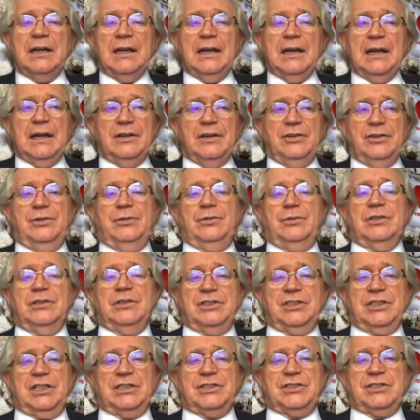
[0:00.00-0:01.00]
You can
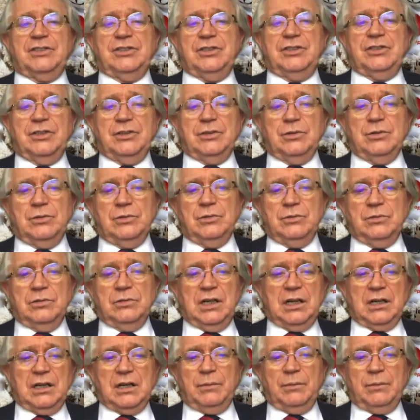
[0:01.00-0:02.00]
just do
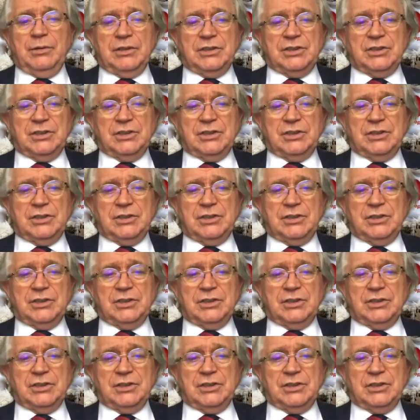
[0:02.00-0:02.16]
a couple